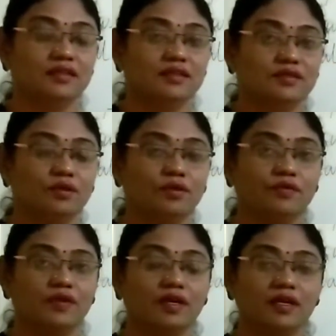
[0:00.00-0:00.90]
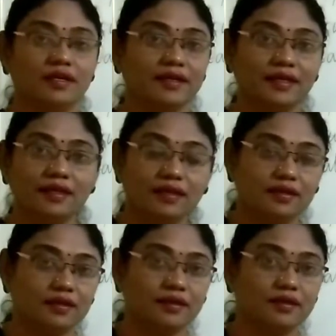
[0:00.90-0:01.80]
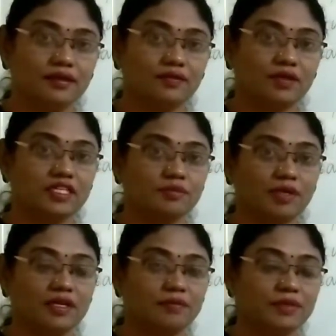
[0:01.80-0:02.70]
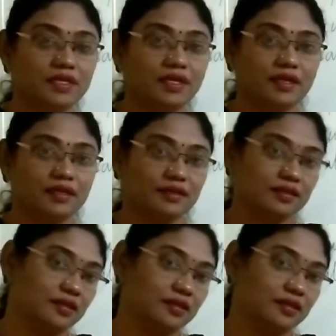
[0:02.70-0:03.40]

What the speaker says: So, we already learned what is part of a day.